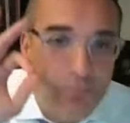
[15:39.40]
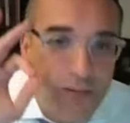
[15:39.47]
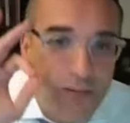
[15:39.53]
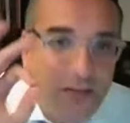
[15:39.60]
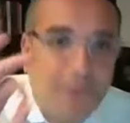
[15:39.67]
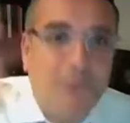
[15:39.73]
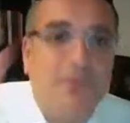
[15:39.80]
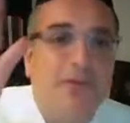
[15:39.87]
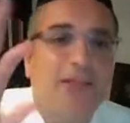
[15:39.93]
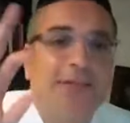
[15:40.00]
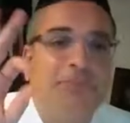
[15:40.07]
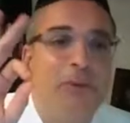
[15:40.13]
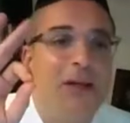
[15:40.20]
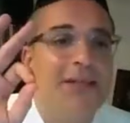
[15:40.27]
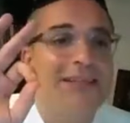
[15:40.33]
uh,
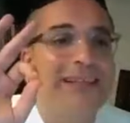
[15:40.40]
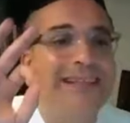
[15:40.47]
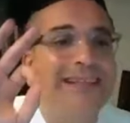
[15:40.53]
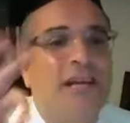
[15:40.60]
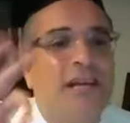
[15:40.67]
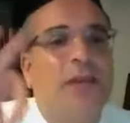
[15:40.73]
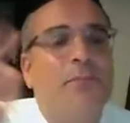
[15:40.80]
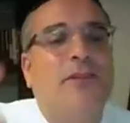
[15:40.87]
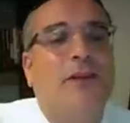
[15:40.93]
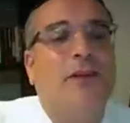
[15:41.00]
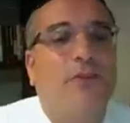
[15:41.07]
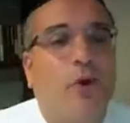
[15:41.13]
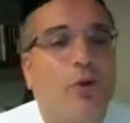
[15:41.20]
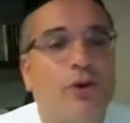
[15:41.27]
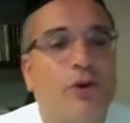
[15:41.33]
spills a little bit of
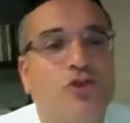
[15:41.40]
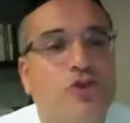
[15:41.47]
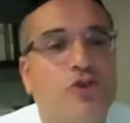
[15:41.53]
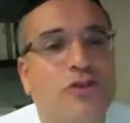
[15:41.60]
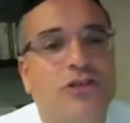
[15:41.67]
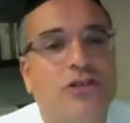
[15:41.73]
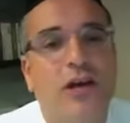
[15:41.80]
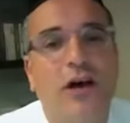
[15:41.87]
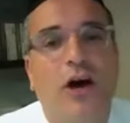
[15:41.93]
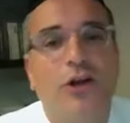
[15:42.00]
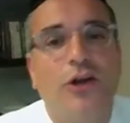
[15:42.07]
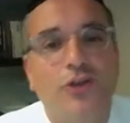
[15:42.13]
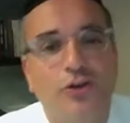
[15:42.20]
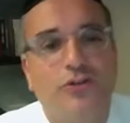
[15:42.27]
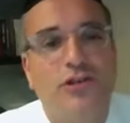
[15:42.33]
orange juice on
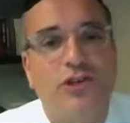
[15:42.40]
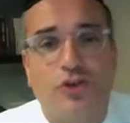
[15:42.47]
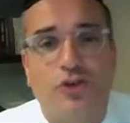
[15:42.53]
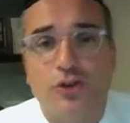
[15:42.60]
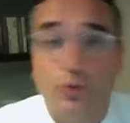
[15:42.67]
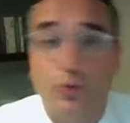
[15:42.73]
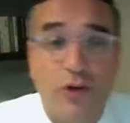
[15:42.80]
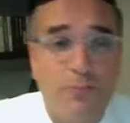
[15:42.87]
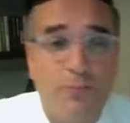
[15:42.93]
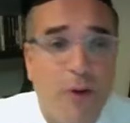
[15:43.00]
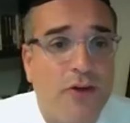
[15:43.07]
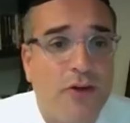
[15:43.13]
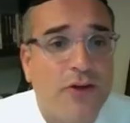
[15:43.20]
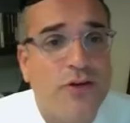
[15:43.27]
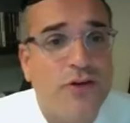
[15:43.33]
your t-shirt. Would it
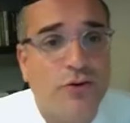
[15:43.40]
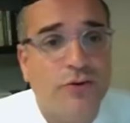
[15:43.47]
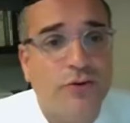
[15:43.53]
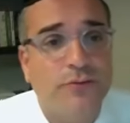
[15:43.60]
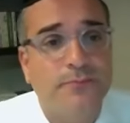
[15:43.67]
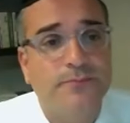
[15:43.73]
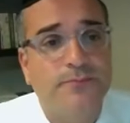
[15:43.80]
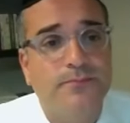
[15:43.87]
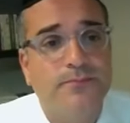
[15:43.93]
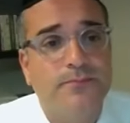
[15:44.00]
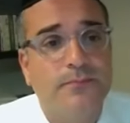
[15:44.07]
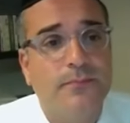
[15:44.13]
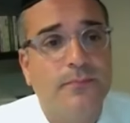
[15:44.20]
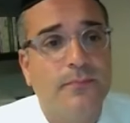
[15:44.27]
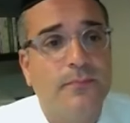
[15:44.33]
bother you?
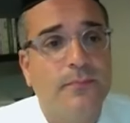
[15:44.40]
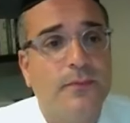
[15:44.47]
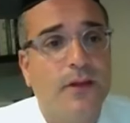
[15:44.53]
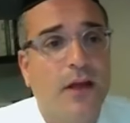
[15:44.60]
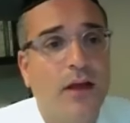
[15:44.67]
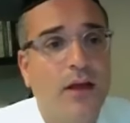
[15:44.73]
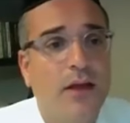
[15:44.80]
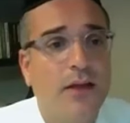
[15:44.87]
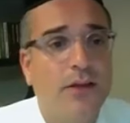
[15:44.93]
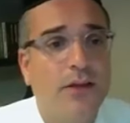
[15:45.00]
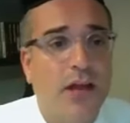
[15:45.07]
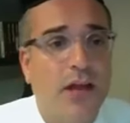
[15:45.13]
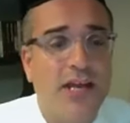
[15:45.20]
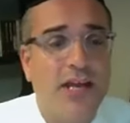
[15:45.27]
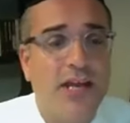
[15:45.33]
Not
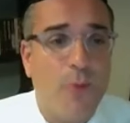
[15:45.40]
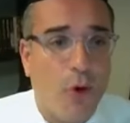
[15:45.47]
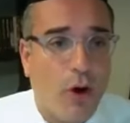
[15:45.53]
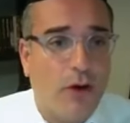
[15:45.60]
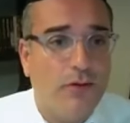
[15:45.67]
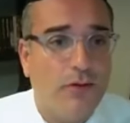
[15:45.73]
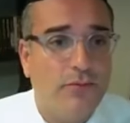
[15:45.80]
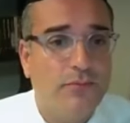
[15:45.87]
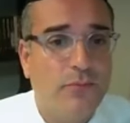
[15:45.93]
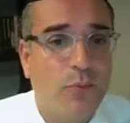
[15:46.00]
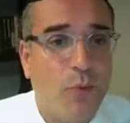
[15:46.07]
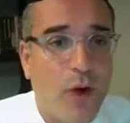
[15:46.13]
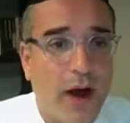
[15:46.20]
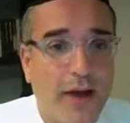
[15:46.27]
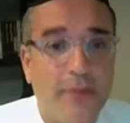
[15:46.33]
anymore.
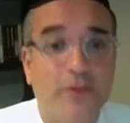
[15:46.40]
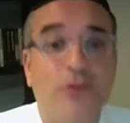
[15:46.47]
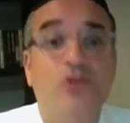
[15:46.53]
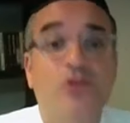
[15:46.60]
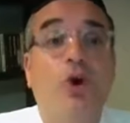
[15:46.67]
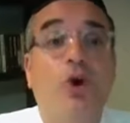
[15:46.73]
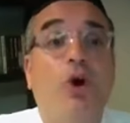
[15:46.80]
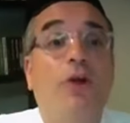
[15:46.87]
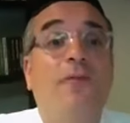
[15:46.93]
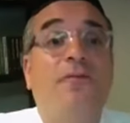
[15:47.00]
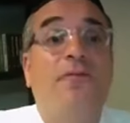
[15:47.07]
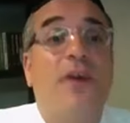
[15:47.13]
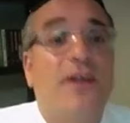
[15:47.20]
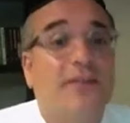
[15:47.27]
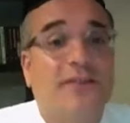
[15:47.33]
Why? Because you're all
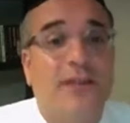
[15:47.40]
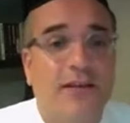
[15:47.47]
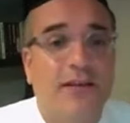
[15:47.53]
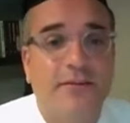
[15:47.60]
filthy.